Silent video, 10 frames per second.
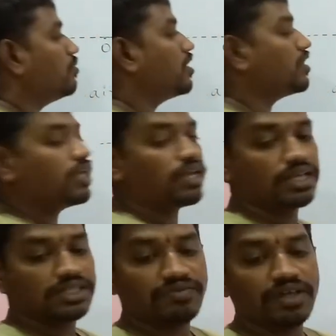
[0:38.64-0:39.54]
be the
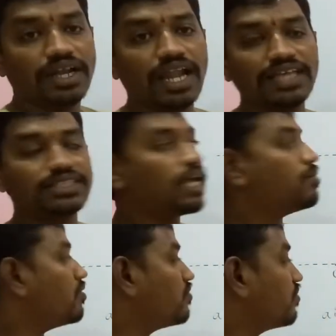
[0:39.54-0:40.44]
thickness of the glass slab
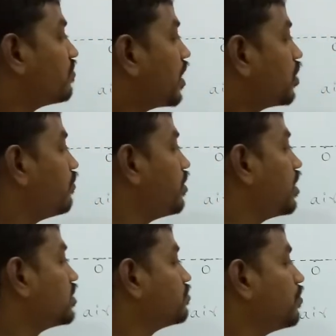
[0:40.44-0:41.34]
of refractive
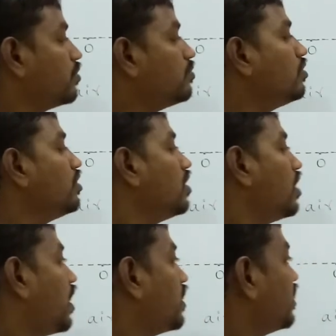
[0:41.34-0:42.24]
index mu,
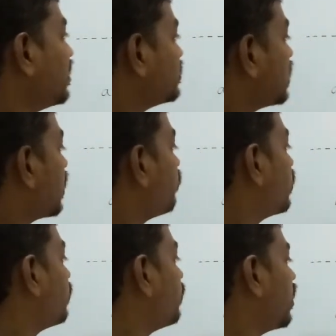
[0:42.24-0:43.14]
and it is
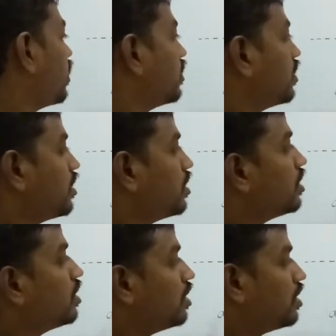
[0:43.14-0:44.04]
surrounded by
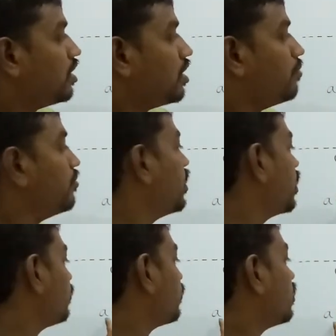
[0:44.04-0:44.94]
a
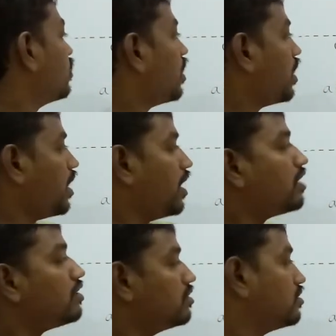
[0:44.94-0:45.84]
medium
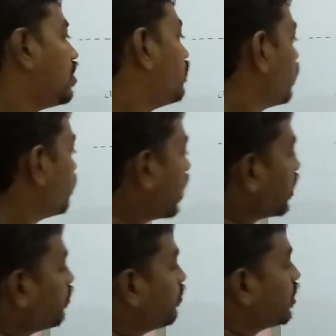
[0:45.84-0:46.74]
air of
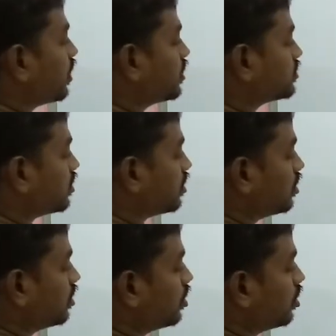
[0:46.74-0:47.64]
refractive index
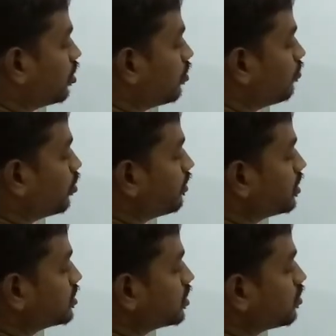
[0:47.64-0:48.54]
mu
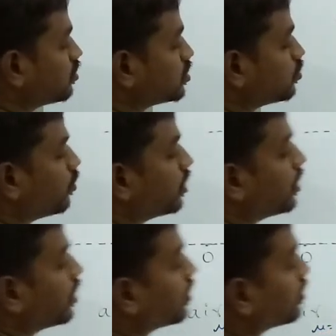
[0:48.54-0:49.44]
is equals to 1
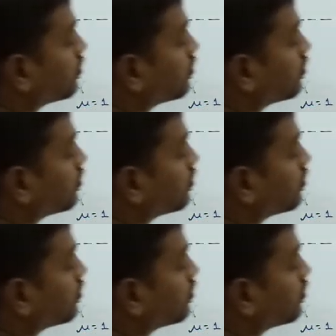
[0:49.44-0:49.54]
here.